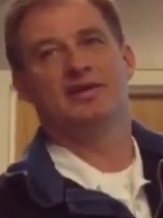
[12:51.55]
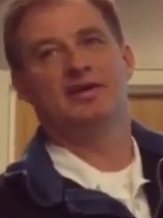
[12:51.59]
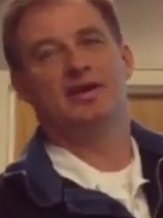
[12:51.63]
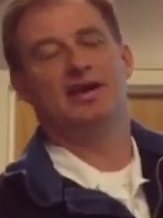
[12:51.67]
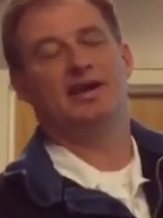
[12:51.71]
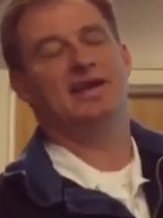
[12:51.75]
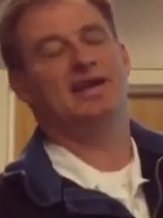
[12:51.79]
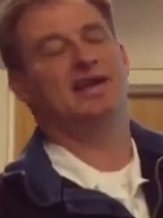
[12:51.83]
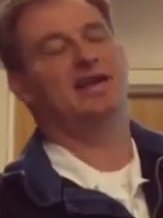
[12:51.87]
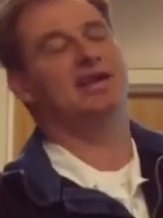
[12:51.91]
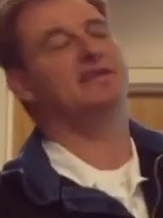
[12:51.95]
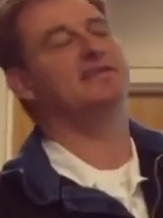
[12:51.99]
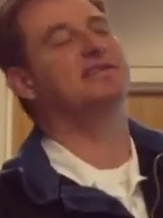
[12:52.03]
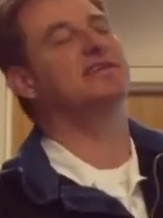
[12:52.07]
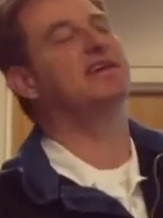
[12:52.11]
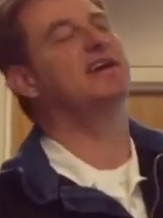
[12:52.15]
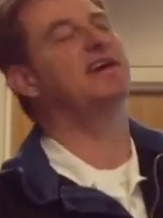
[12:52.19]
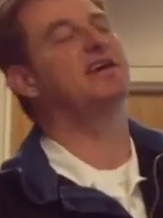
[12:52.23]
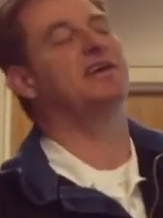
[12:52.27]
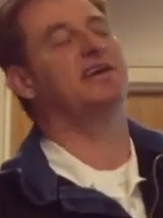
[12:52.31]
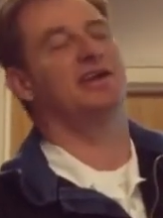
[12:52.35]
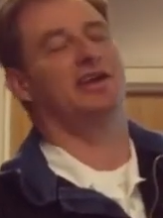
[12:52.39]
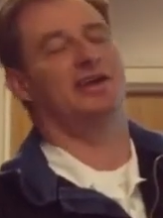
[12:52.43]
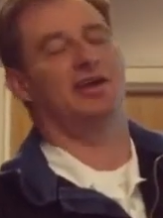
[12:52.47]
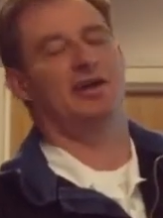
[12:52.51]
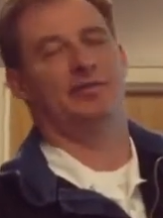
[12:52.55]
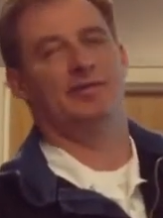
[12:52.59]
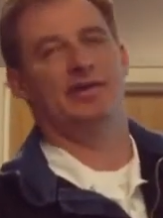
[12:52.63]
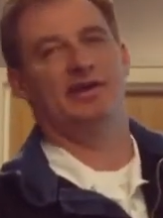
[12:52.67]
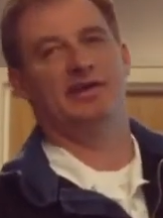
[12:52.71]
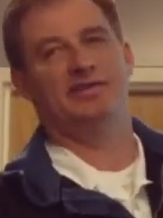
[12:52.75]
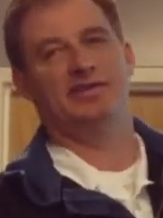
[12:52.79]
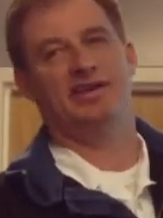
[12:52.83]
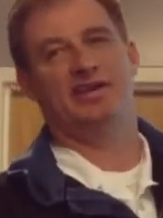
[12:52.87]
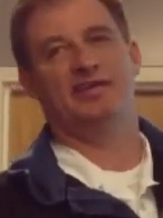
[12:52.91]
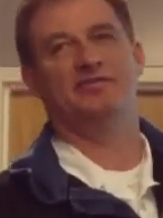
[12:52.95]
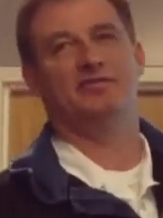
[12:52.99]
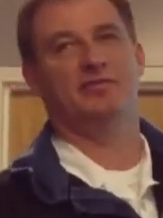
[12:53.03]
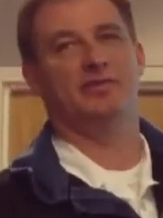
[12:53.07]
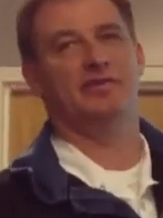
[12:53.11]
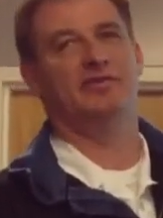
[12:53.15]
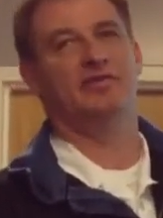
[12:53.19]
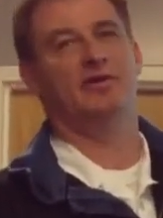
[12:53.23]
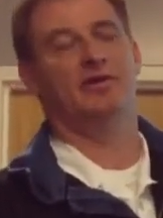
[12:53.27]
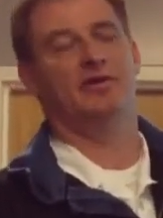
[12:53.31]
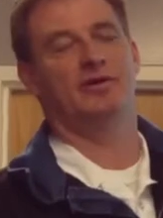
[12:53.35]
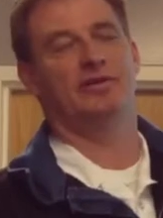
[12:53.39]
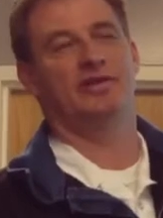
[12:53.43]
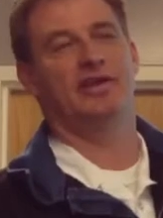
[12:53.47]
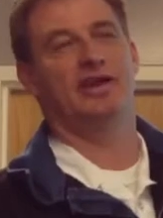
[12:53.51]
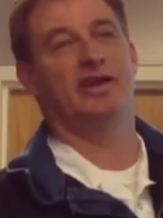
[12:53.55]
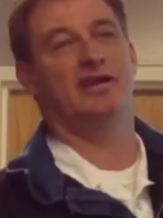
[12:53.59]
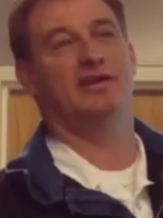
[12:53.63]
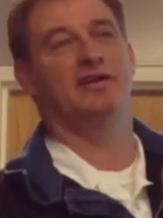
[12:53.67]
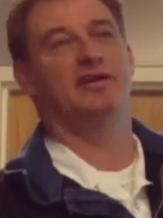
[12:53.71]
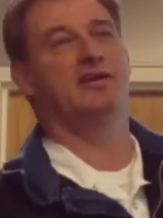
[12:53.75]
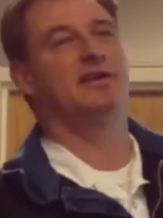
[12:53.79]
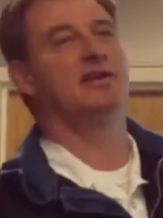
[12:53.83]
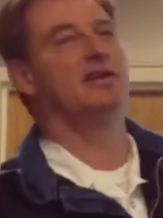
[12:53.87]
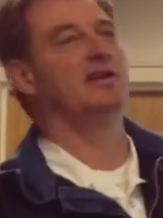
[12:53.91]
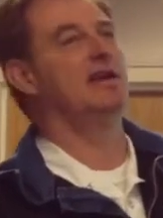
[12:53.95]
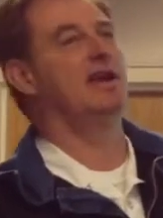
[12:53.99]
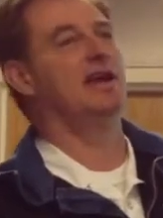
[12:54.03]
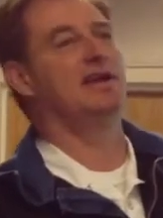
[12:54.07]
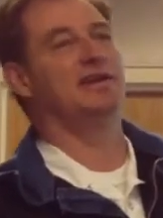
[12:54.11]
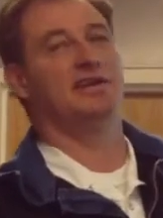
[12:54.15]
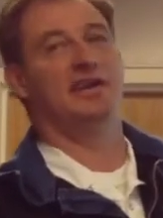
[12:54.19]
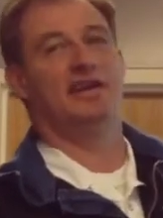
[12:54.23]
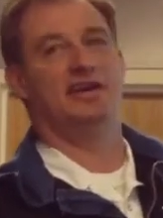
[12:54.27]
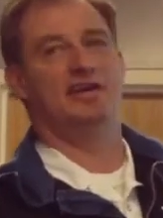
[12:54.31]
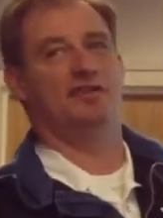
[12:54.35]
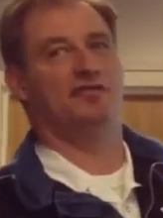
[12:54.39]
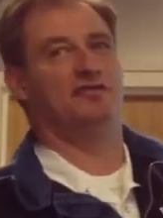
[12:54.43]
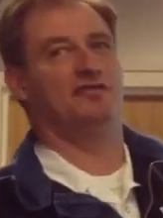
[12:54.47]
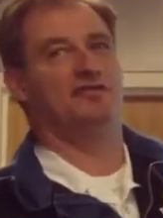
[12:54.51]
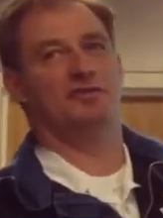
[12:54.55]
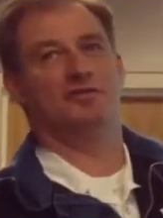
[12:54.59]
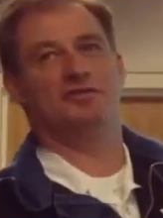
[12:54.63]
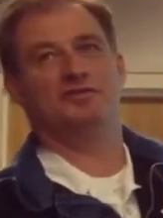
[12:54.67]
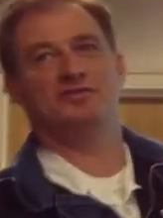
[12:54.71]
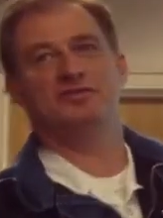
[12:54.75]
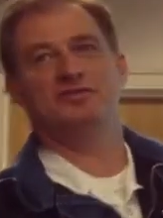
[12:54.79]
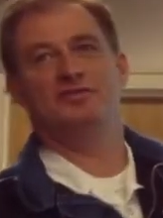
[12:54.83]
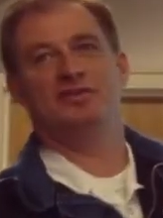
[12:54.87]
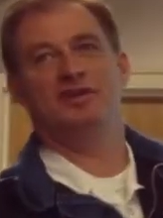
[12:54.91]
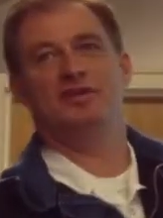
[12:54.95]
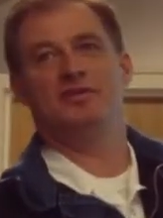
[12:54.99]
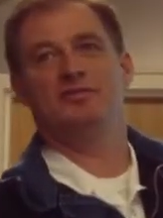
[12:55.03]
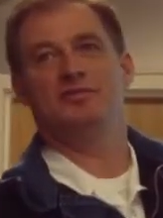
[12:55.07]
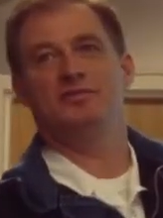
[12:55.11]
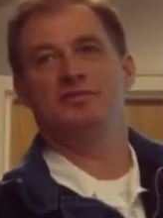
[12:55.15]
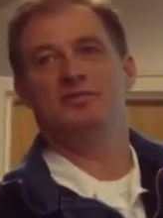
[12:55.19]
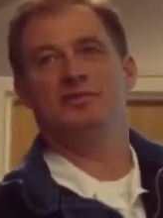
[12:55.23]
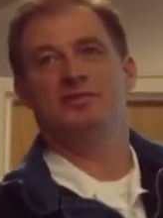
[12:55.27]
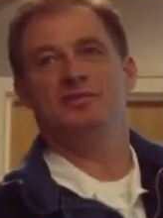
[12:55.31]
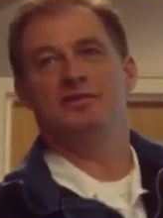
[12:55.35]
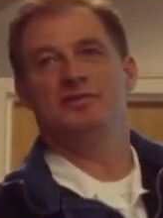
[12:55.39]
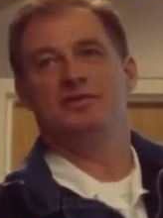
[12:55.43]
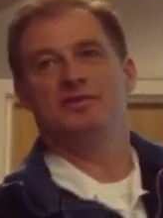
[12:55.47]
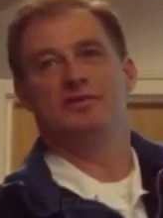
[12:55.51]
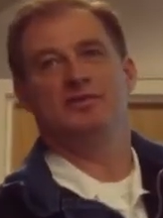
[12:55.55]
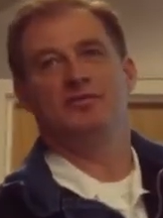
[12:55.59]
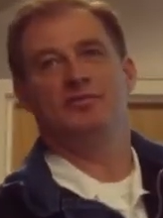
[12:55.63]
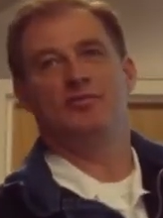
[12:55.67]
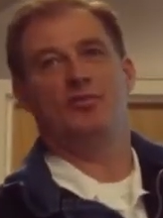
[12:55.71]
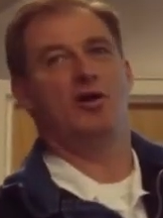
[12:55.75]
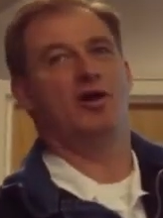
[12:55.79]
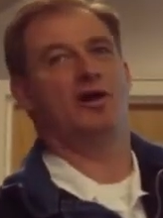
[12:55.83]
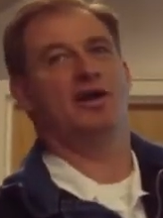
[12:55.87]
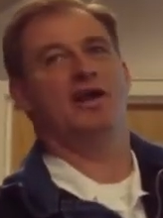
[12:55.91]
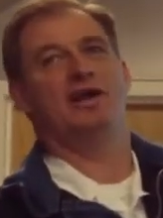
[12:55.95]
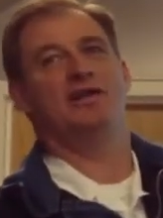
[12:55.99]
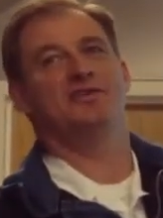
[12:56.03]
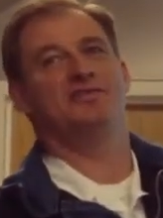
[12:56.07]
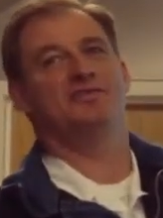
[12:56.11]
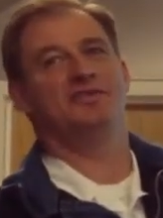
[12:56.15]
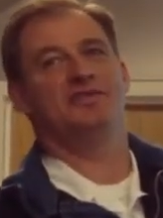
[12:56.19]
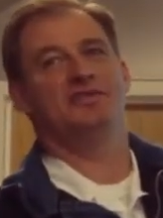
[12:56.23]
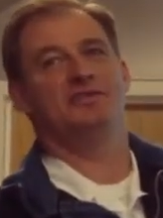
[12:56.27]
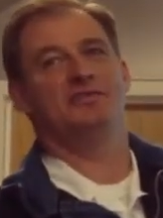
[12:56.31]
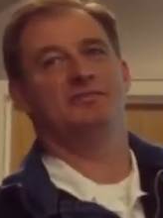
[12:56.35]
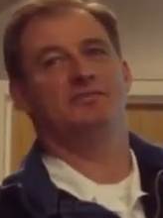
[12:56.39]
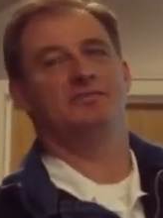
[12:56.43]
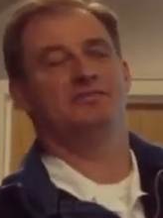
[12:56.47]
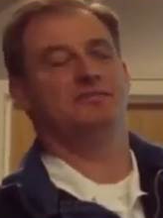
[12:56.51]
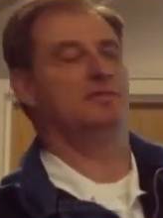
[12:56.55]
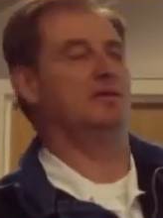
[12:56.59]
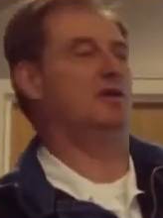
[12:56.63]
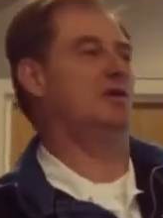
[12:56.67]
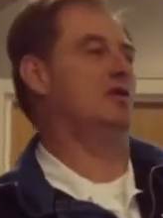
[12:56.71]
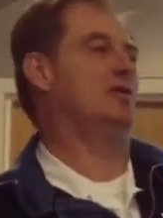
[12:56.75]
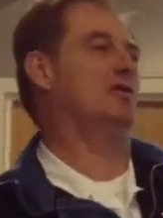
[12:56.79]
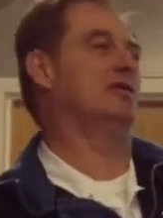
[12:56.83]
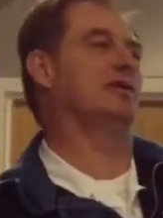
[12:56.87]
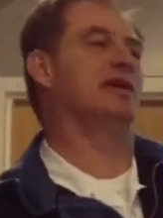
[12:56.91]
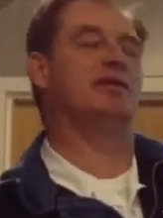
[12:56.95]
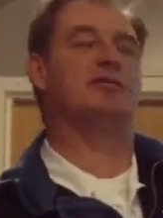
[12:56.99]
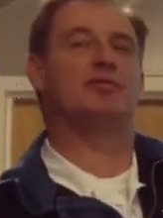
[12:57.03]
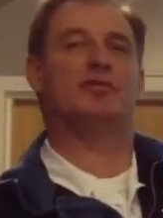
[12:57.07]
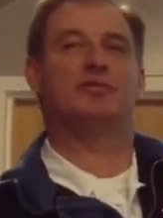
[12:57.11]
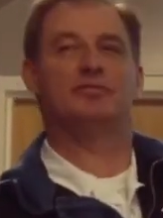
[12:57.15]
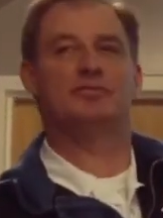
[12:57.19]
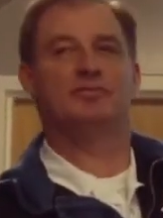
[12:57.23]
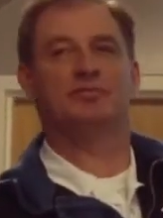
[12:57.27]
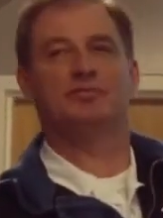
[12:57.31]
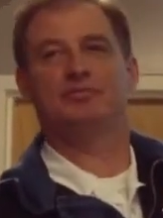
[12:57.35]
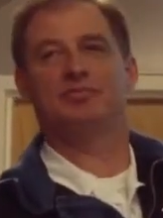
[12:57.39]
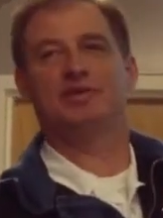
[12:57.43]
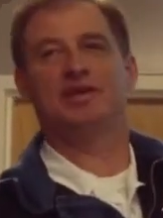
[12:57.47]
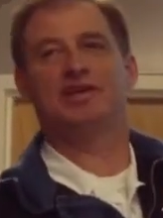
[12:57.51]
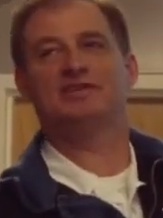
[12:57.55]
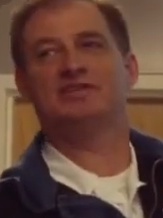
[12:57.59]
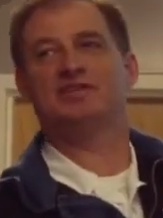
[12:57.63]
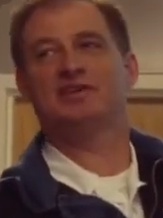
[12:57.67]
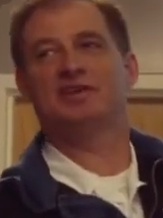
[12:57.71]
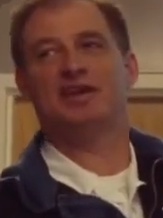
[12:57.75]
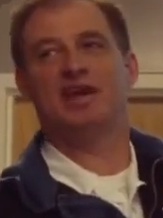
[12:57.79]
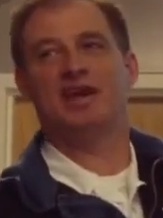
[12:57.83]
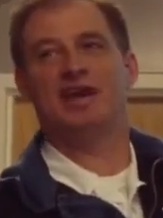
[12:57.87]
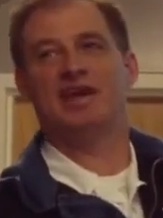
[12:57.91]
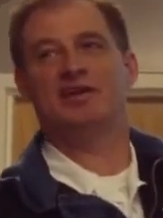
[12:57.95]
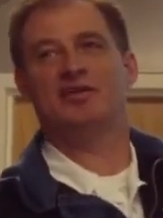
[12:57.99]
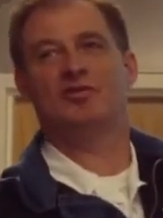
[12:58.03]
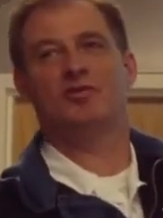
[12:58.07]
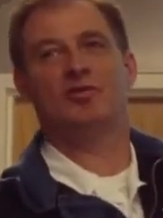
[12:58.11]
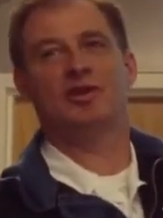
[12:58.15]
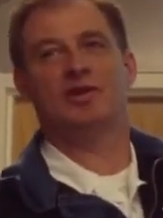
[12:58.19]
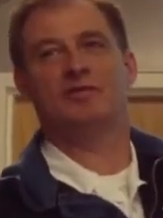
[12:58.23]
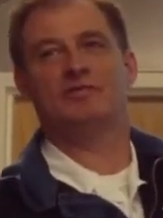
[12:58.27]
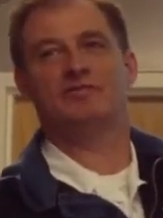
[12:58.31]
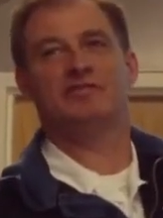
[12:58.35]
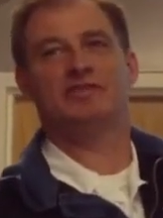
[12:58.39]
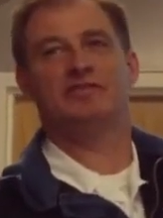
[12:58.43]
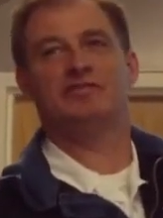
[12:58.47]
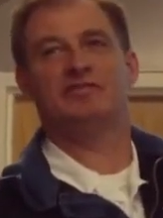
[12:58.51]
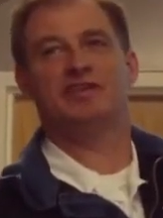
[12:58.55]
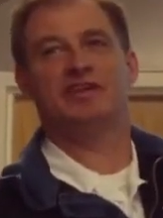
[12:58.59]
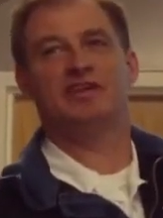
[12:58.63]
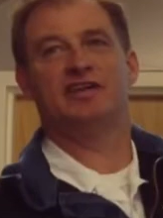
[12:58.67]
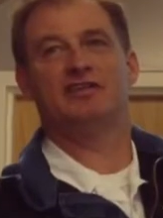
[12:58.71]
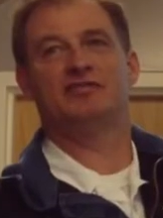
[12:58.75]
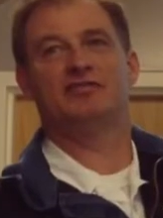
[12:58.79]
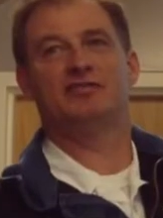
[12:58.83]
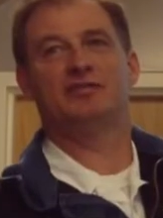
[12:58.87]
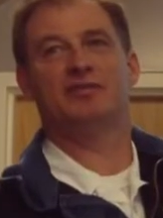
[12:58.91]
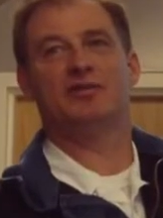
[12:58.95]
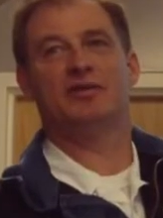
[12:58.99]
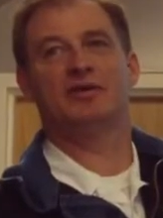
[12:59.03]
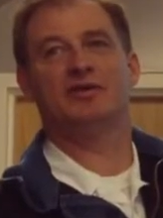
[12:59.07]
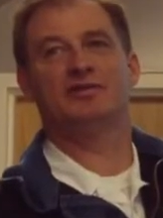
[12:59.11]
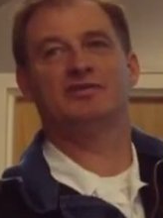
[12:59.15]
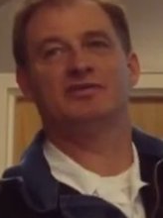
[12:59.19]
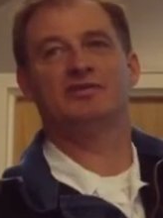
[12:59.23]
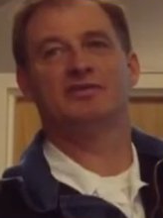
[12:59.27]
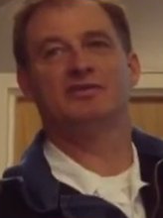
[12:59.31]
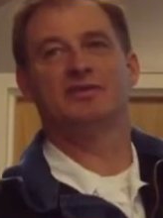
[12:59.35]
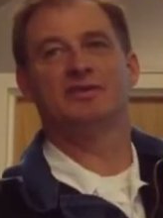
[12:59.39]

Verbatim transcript: I can't tell you how many times we've gone there, and yeah, the first, you know, one engine, oh, they were a piece of cake going up 15 floors.